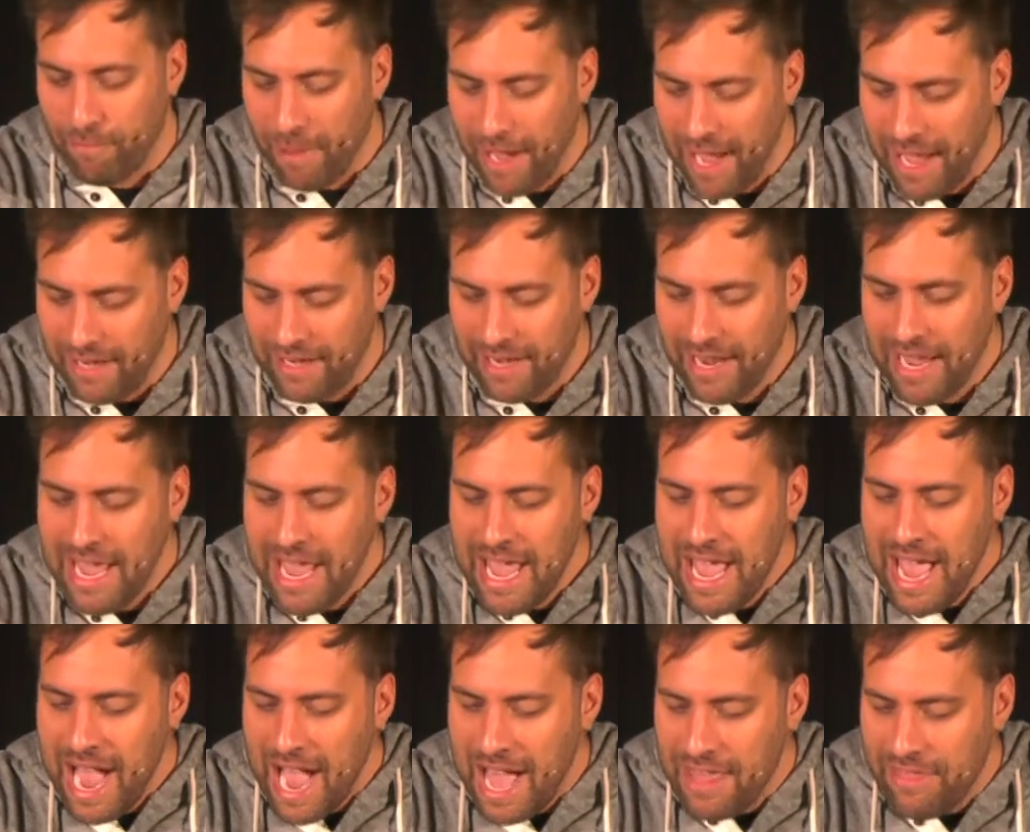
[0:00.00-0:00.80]
But
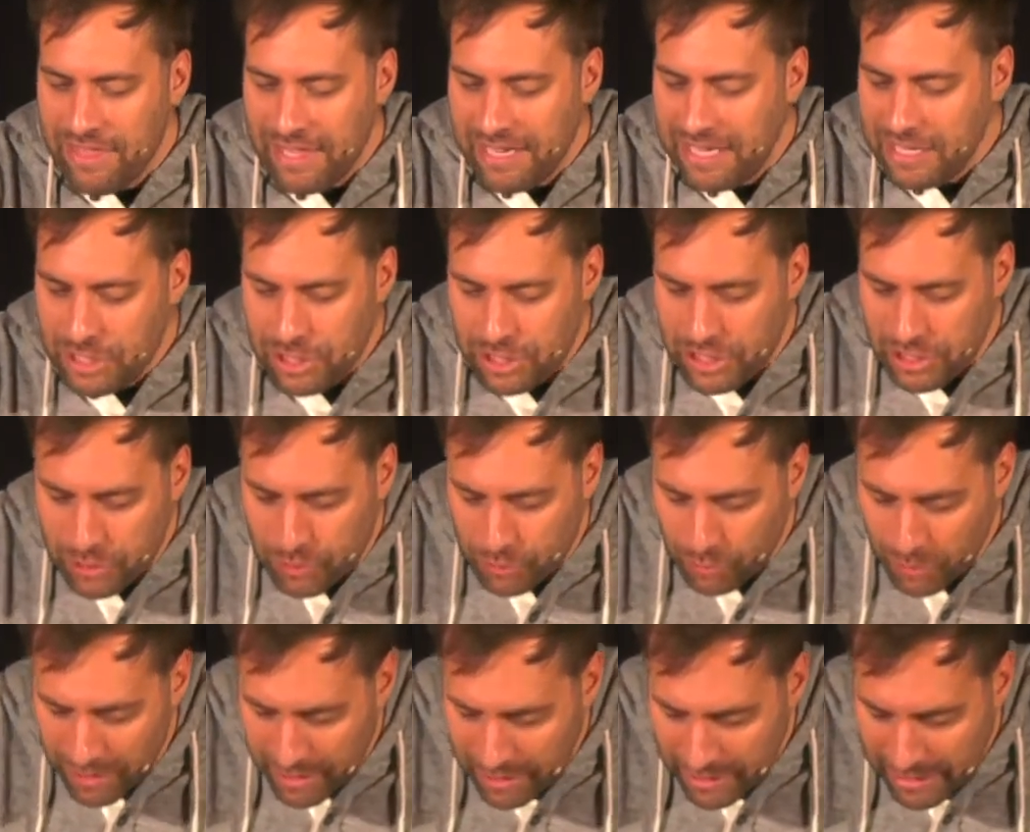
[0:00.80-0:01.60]
I think it's just
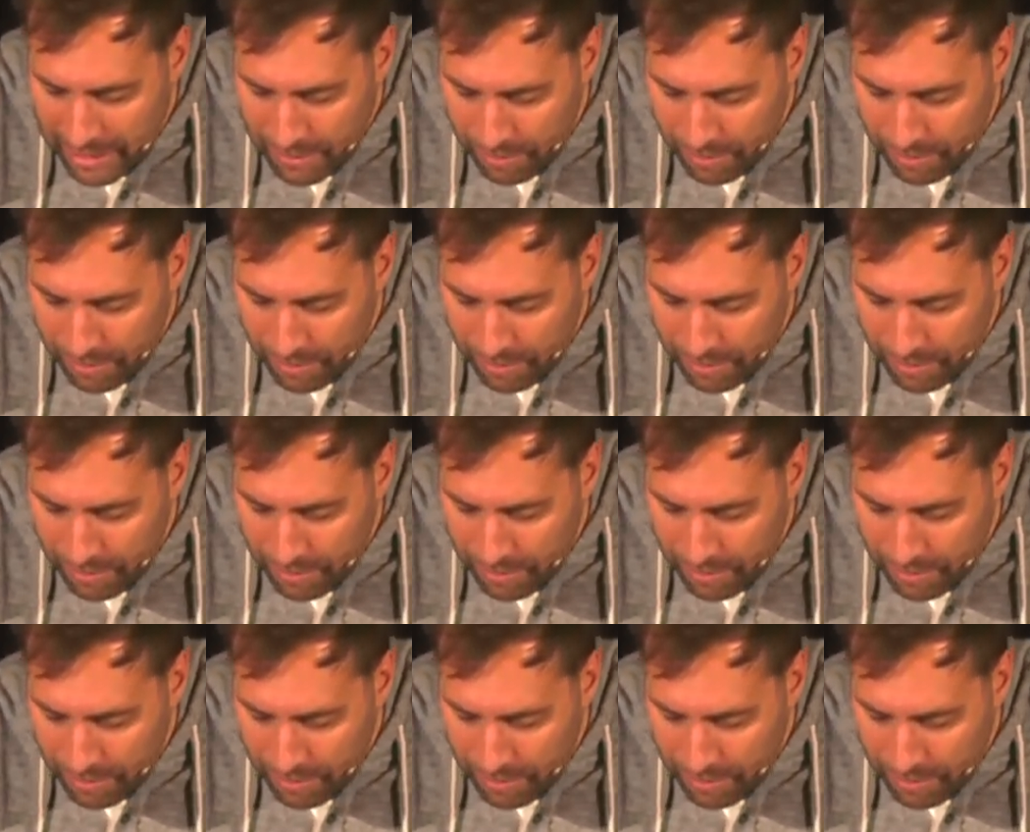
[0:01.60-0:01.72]
really